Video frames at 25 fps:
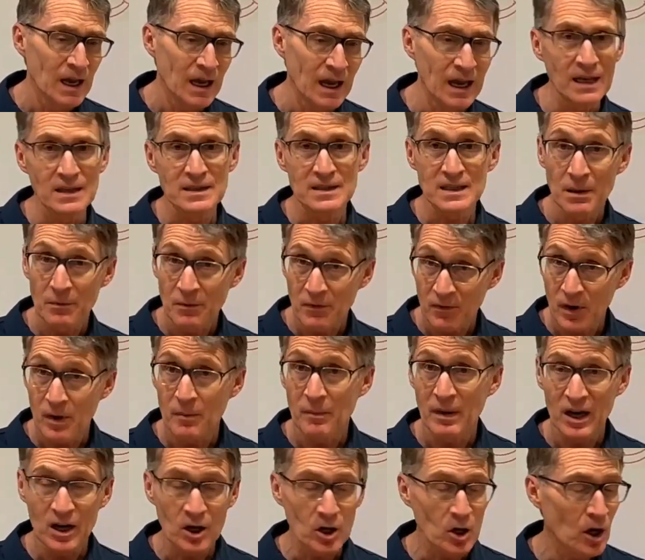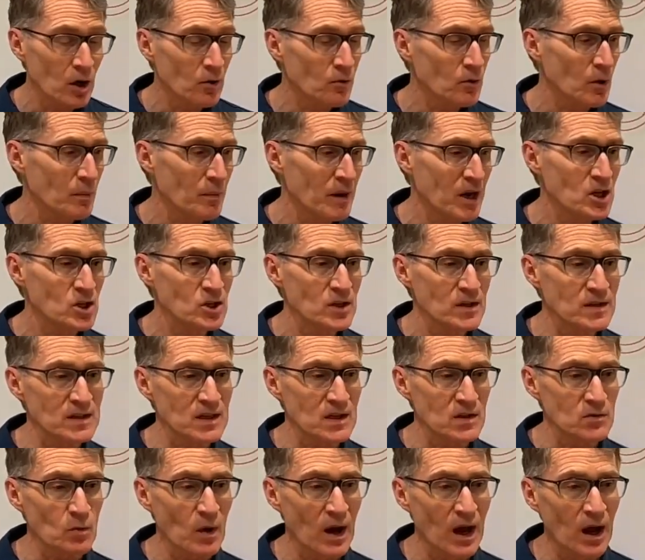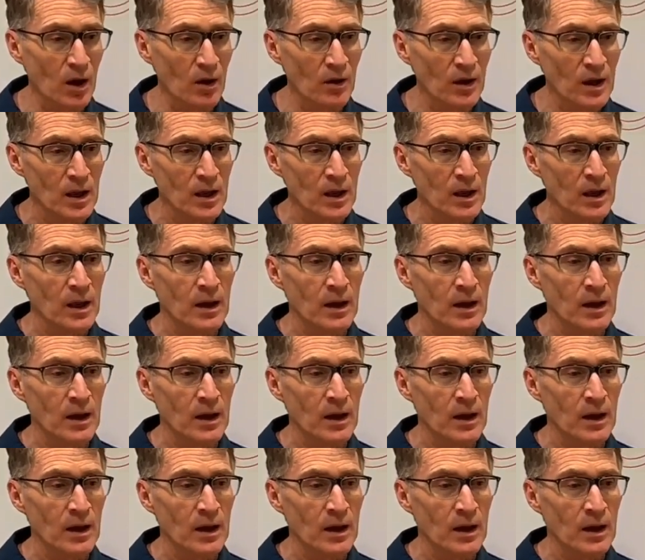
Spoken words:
and some of our mitochondrial patients as well,